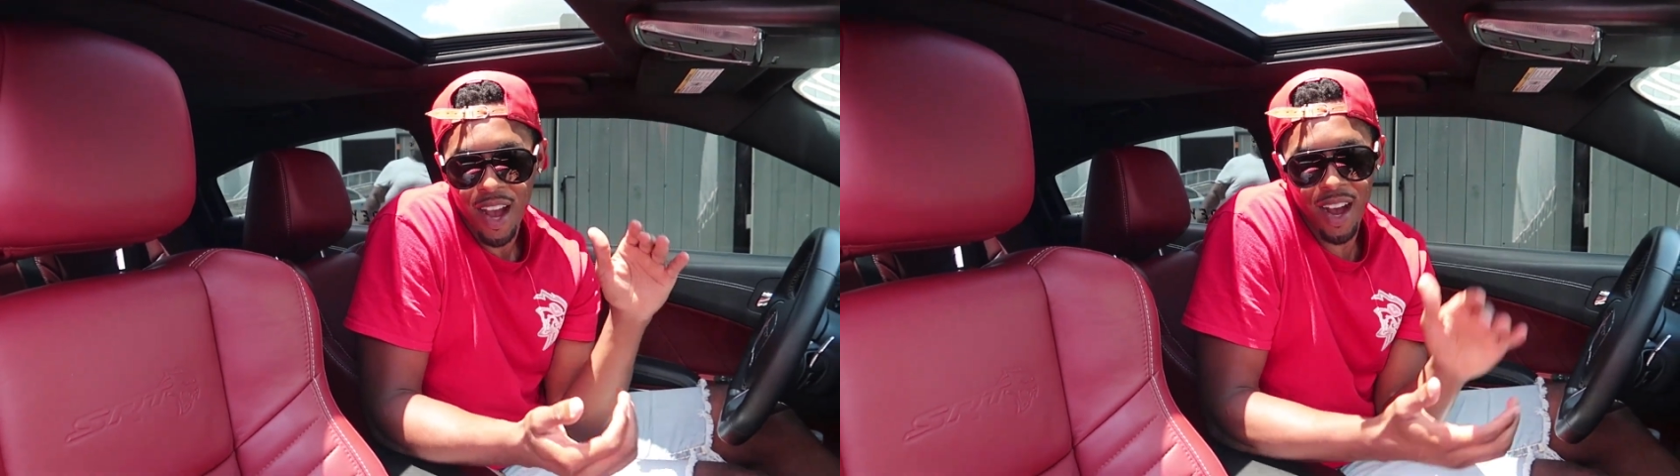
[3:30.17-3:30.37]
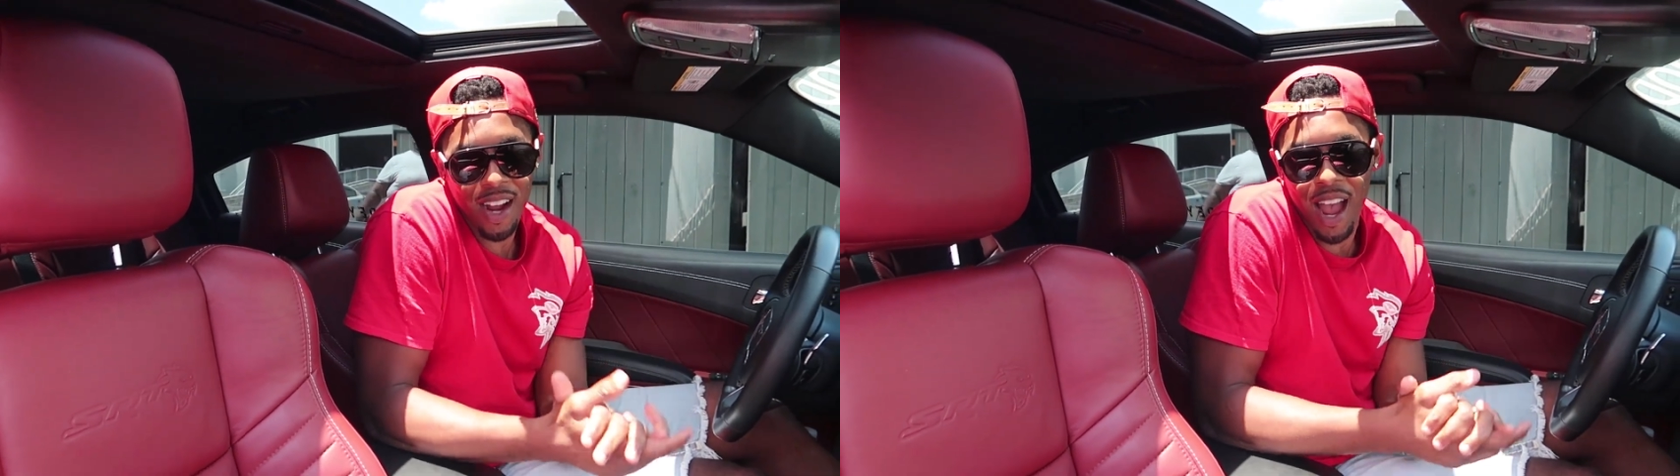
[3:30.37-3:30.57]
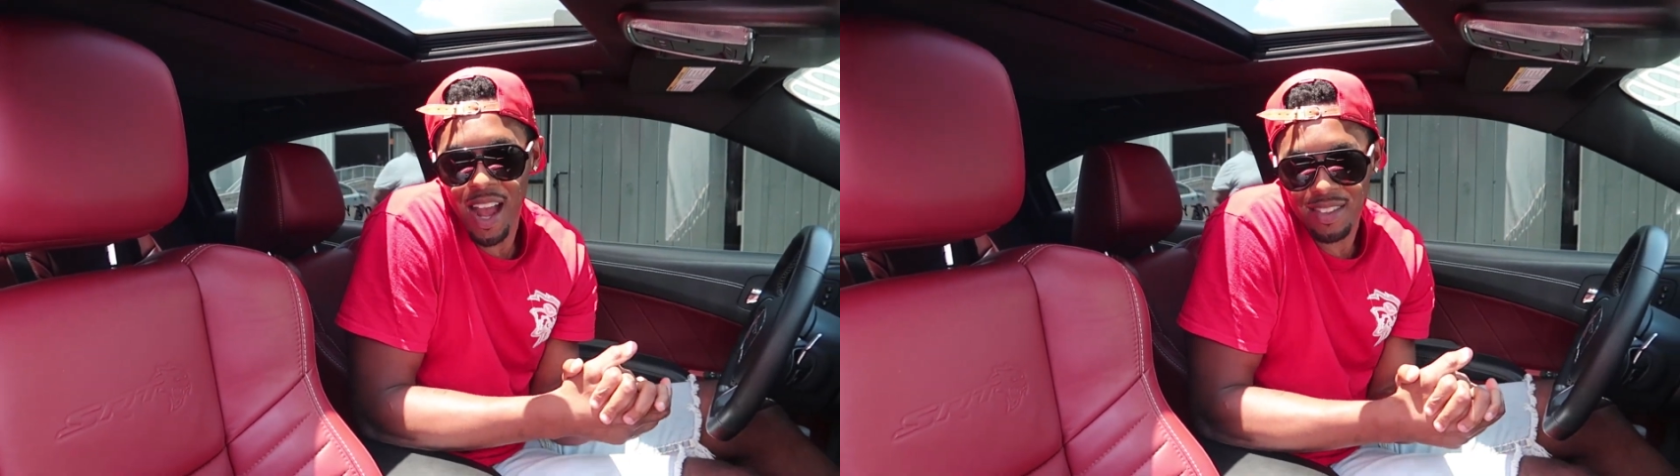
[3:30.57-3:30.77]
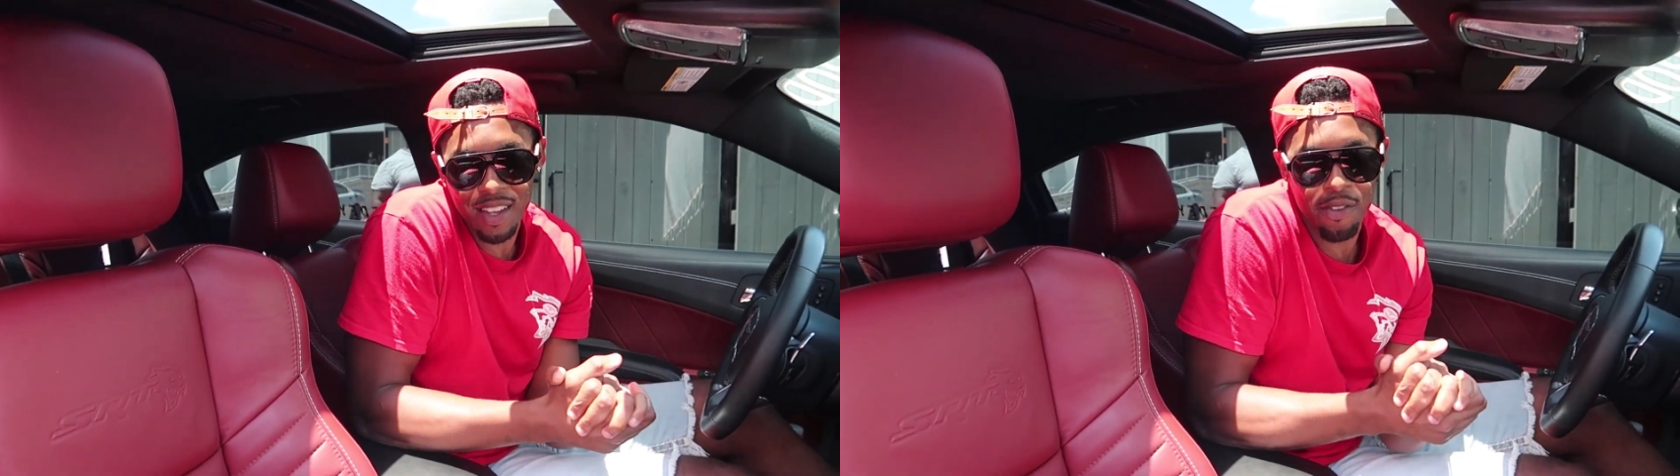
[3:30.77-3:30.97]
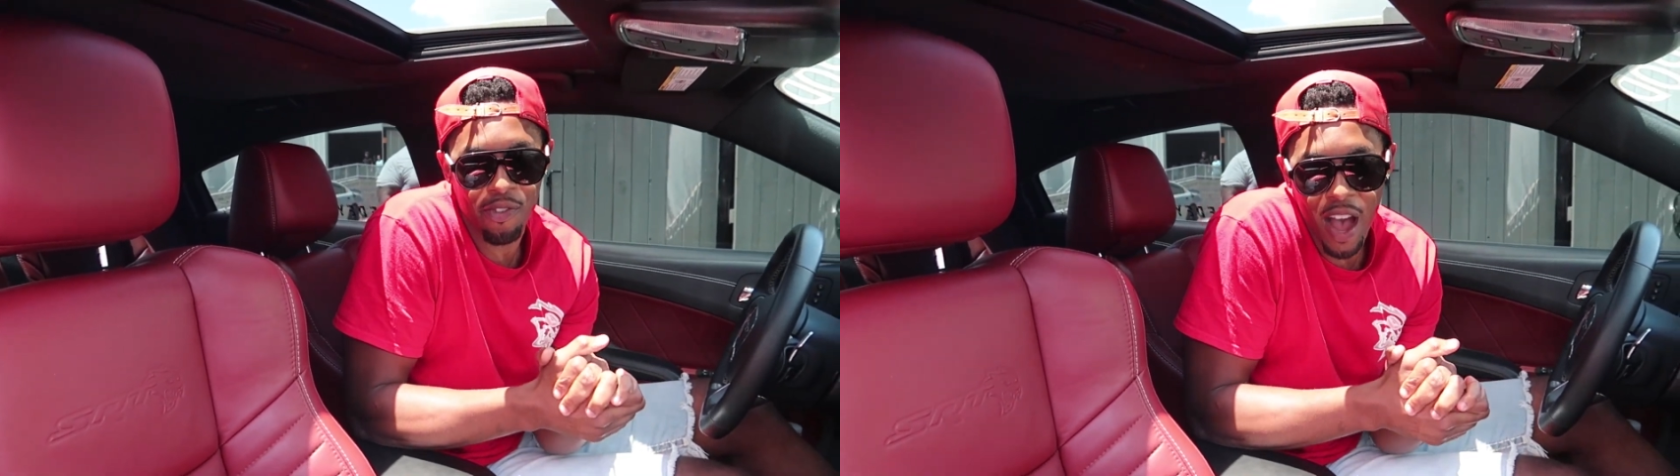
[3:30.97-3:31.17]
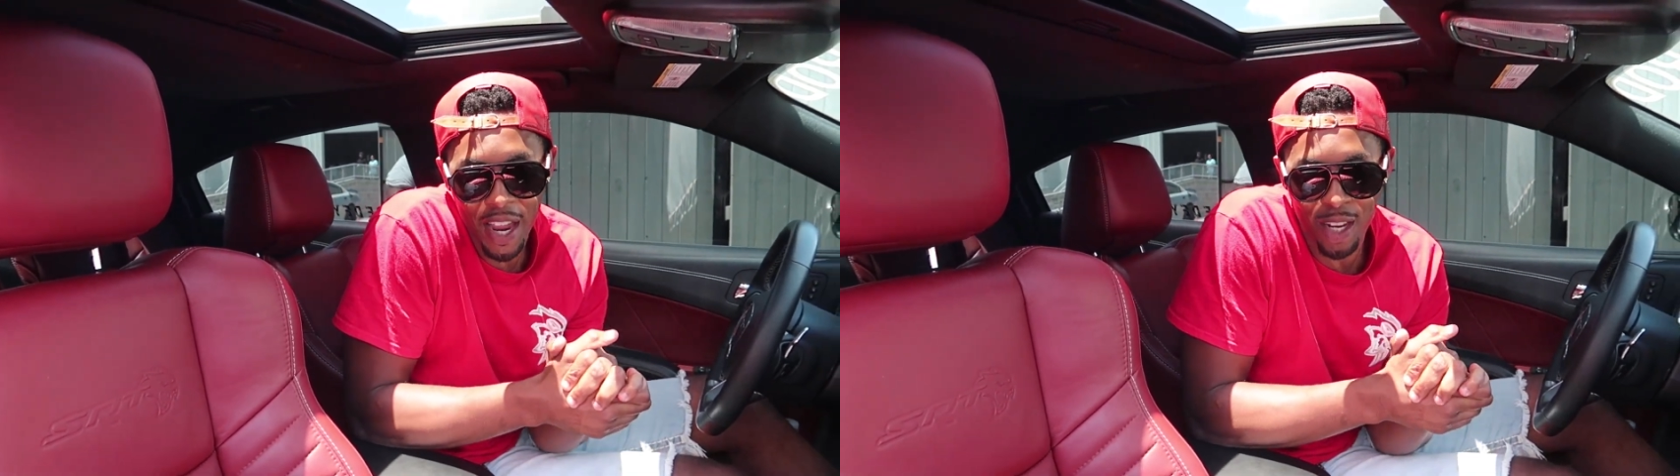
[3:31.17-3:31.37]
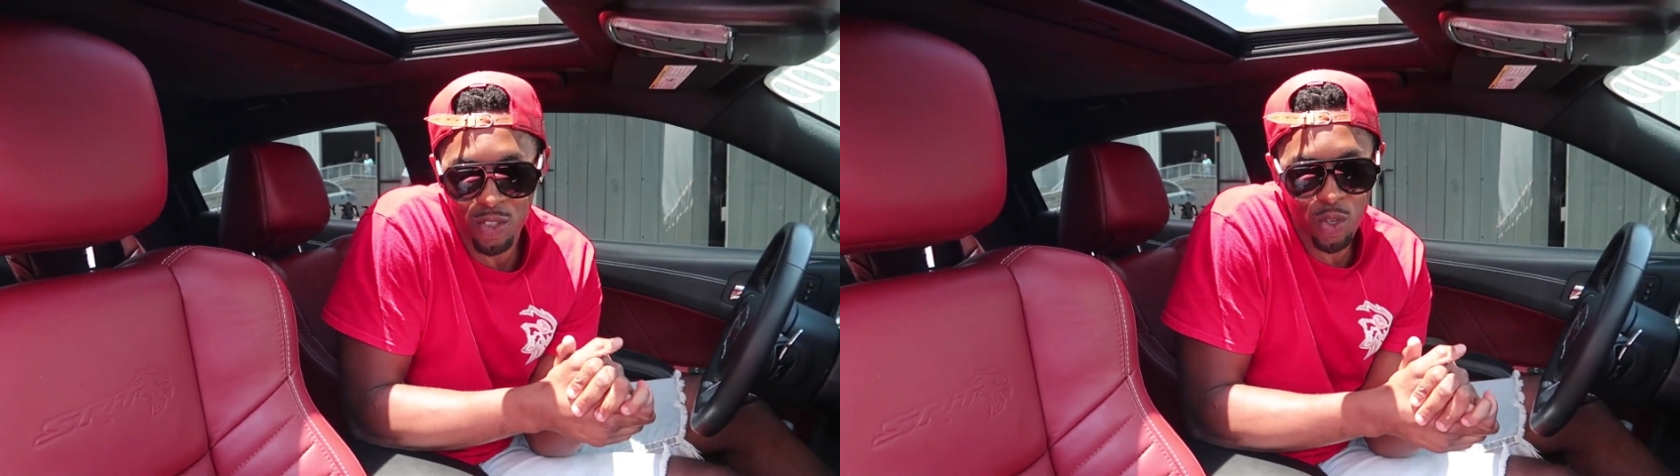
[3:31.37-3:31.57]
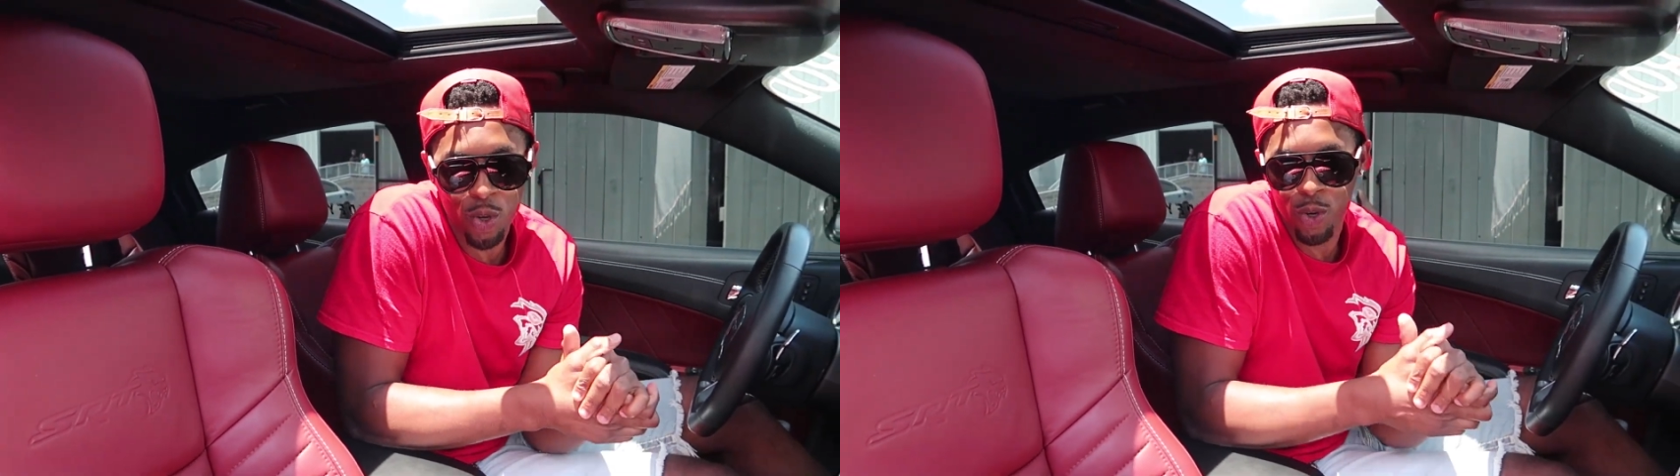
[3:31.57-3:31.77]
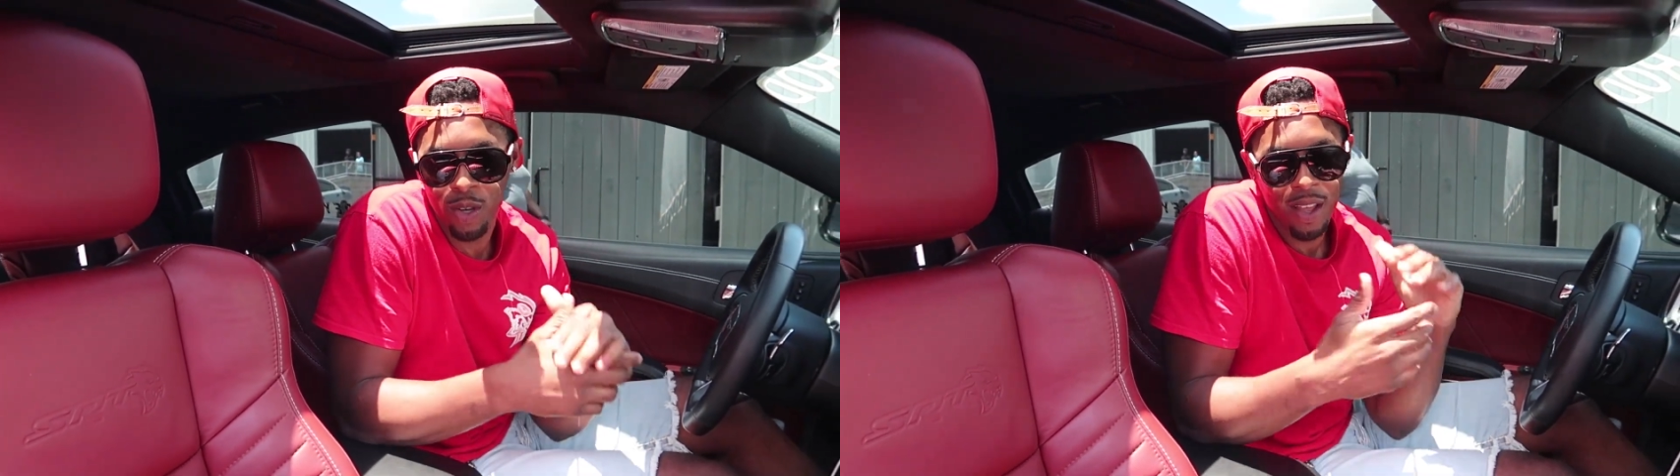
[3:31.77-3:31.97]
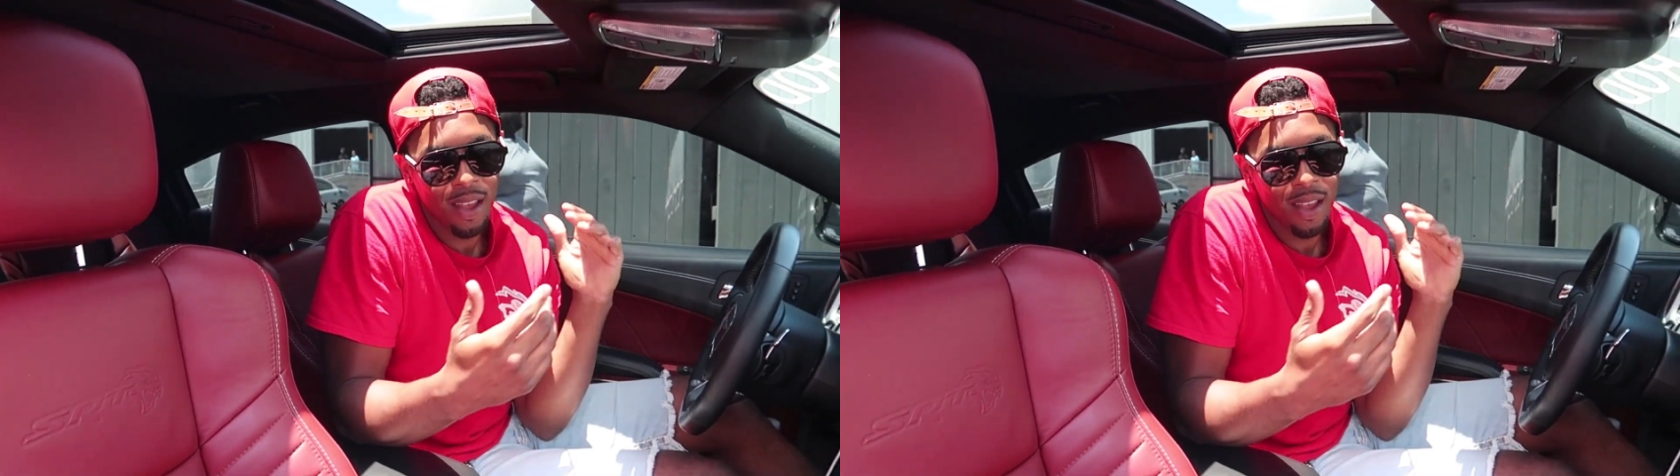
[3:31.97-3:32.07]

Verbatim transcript: Her content fire too.